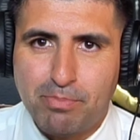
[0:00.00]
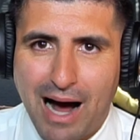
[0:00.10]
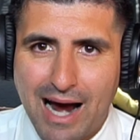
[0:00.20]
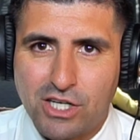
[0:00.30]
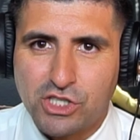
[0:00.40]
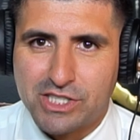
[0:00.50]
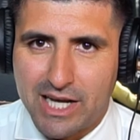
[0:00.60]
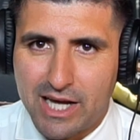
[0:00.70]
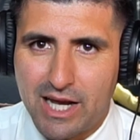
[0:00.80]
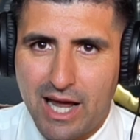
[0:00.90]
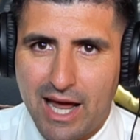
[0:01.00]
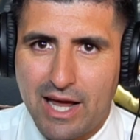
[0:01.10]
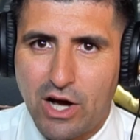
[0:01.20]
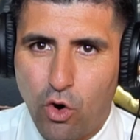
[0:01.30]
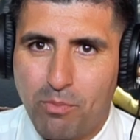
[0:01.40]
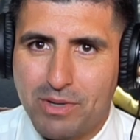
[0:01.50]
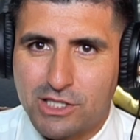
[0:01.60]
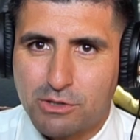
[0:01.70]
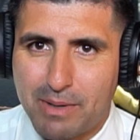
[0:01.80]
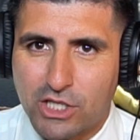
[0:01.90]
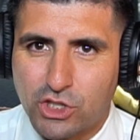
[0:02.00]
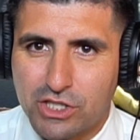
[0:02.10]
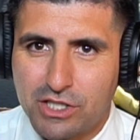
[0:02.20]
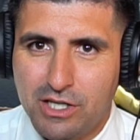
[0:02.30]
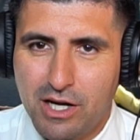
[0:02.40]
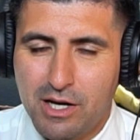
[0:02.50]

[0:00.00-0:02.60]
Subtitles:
buyers get a home inspection,